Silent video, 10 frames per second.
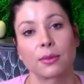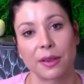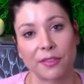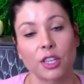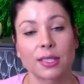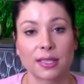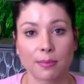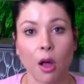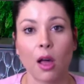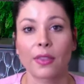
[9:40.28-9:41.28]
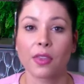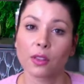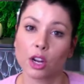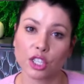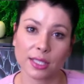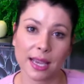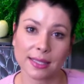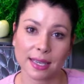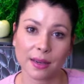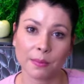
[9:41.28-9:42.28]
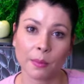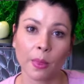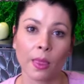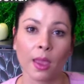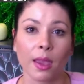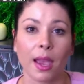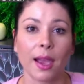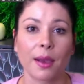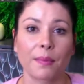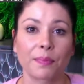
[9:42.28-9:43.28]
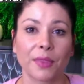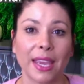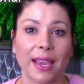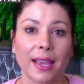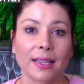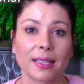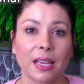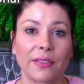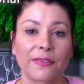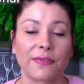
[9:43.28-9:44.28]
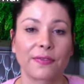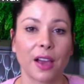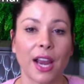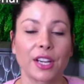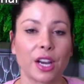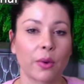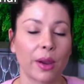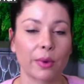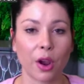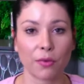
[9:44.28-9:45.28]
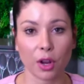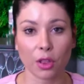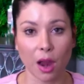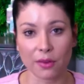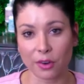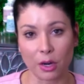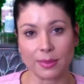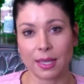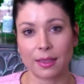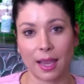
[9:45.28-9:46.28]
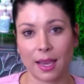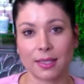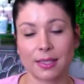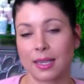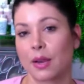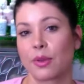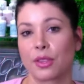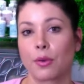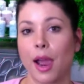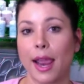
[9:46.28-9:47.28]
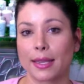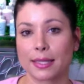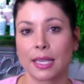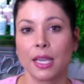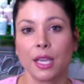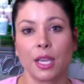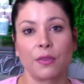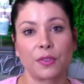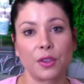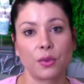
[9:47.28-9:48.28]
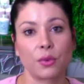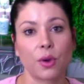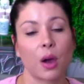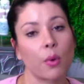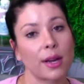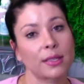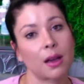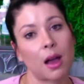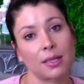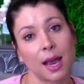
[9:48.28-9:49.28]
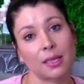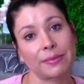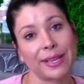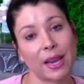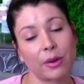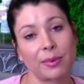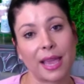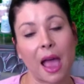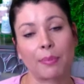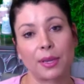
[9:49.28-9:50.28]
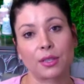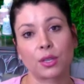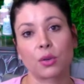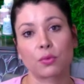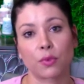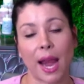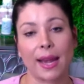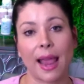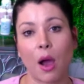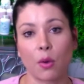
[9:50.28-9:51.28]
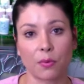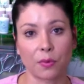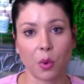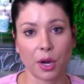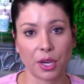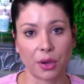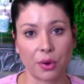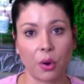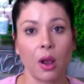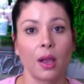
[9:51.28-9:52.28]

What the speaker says: first the small and then the large intestine. And if I know I went over a lot of herbs and things today with you guys. If you want to contact me, I would be happy to write out for you